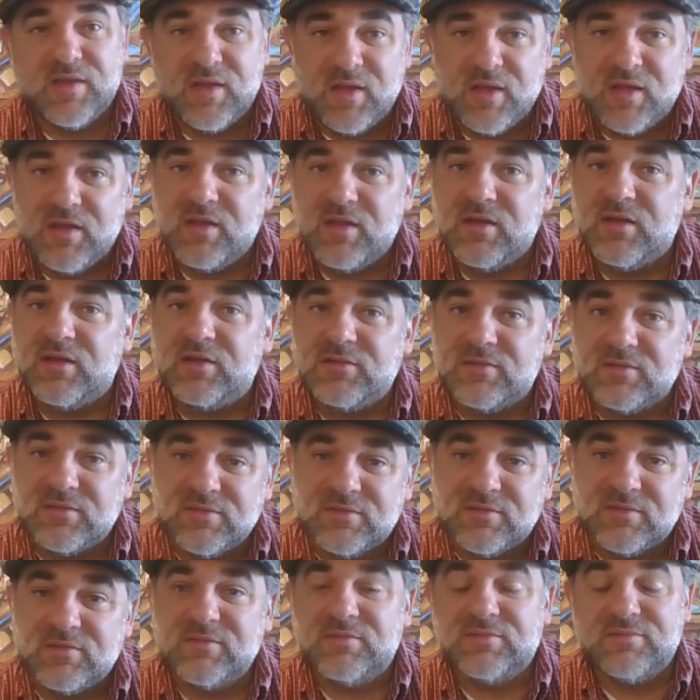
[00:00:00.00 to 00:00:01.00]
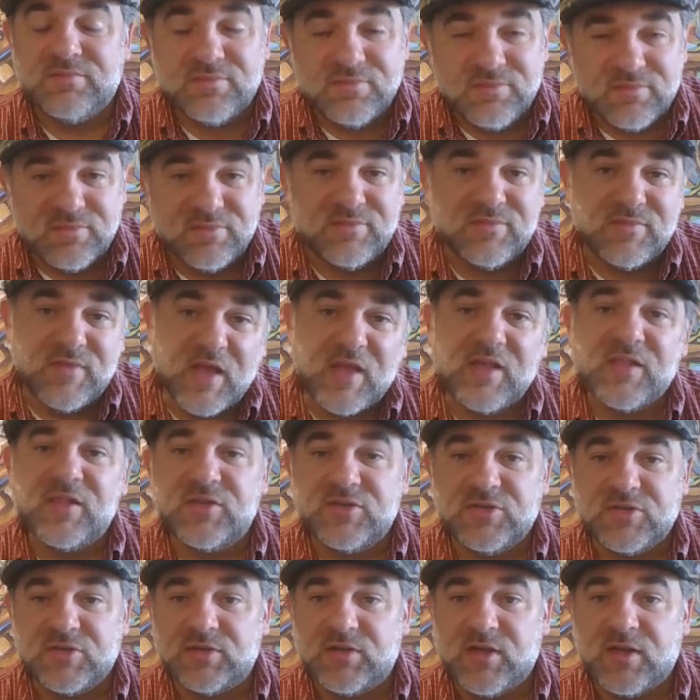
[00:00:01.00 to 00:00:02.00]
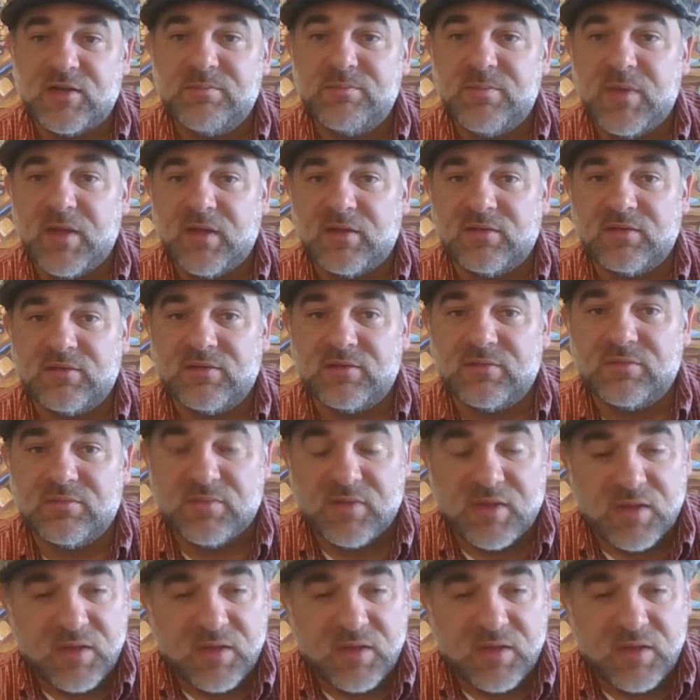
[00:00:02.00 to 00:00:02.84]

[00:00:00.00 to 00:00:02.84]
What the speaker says: is negligent at best.